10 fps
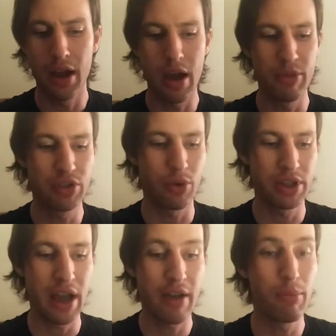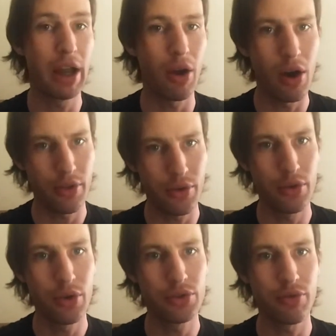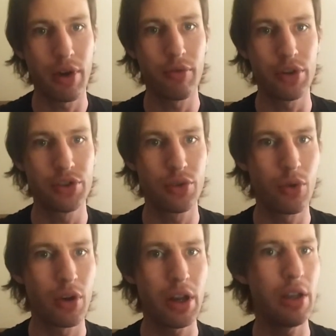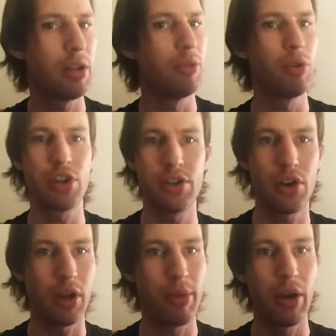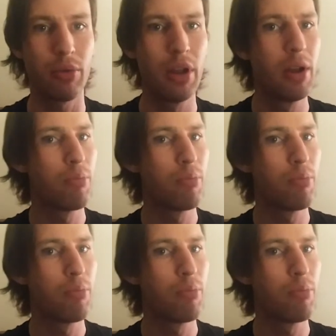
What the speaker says: It's going to have my author notes for every story in which I talk about